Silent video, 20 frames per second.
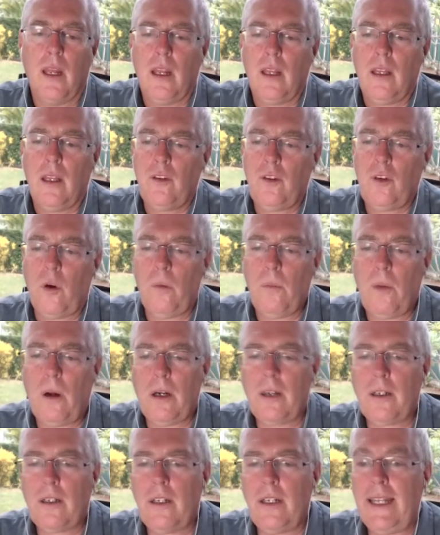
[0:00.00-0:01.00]
So,
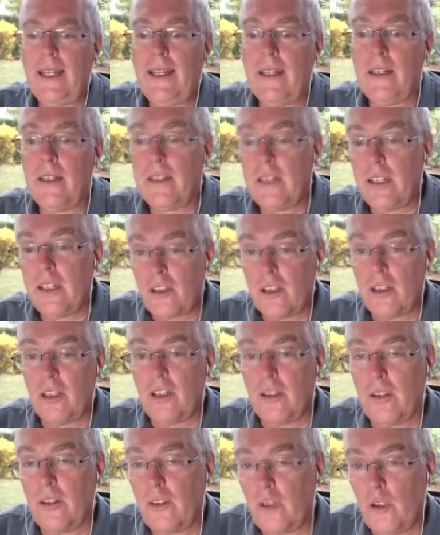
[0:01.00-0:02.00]
Martin, in addition
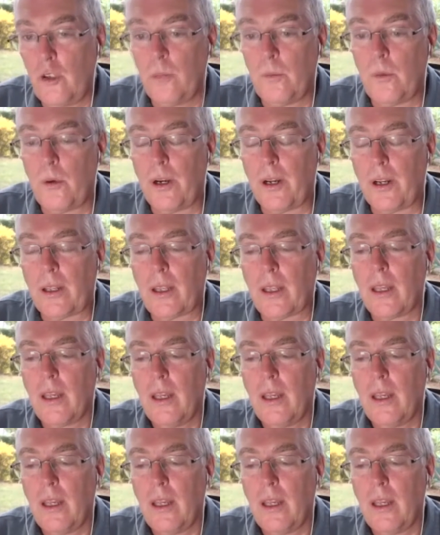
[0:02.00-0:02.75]
to the turmeric,